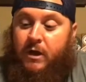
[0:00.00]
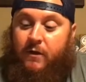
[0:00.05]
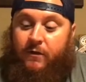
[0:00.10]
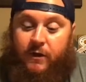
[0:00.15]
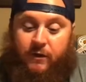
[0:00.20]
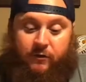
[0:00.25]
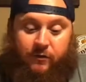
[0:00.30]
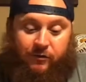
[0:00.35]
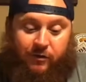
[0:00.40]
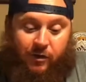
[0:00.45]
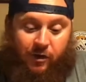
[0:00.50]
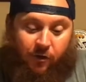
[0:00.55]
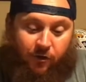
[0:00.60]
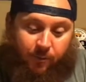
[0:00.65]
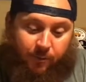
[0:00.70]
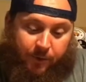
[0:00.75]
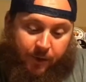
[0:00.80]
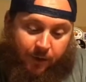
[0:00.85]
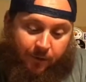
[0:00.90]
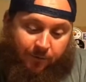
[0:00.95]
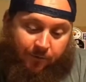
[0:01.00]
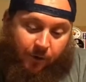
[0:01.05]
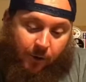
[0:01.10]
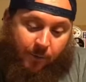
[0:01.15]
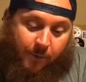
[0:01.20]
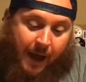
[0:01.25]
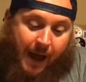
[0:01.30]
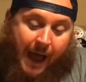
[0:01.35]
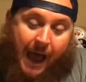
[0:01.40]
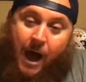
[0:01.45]
This is another beer
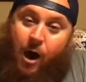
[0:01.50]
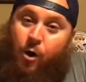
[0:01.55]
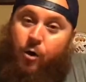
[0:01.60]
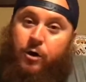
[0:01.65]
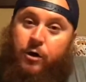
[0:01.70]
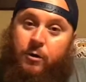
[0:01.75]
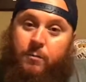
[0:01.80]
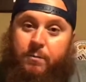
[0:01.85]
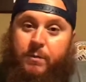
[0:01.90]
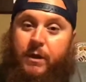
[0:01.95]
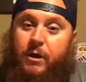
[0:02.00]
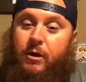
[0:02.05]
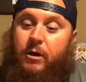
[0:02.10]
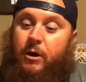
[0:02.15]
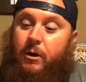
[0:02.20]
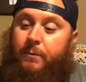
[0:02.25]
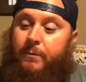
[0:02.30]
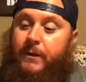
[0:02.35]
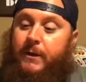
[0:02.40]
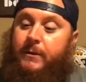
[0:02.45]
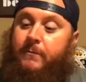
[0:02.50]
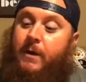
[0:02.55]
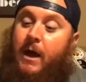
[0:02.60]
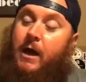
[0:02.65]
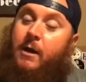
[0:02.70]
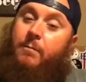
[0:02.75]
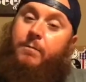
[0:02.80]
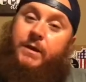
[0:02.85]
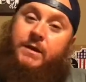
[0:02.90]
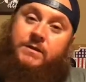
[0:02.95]
from ALGA Beer Company
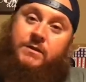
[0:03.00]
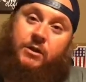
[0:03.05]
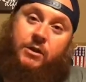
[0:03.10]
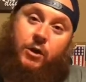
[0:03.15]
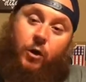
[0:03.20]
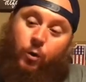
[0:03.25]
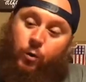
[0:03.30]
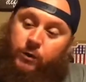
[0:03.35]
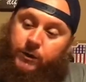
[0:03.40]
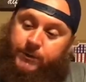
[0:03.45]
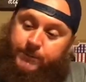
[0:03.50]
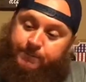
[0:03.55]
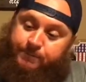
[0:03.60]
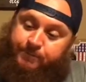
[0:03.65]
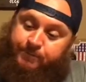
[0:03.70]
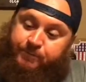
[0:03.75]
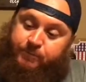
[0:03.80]
out of Pensacola.